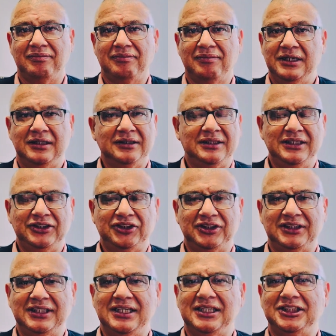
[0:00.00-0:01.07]
A young teacher
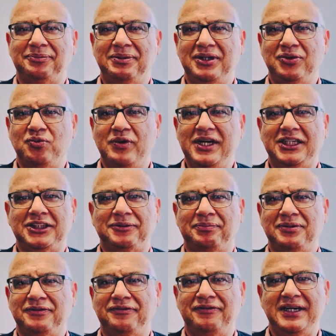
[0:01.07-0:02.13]
said, I spent weeks
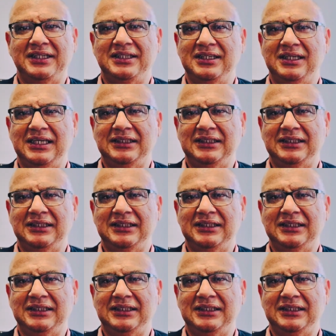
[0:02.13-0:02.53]
perfecting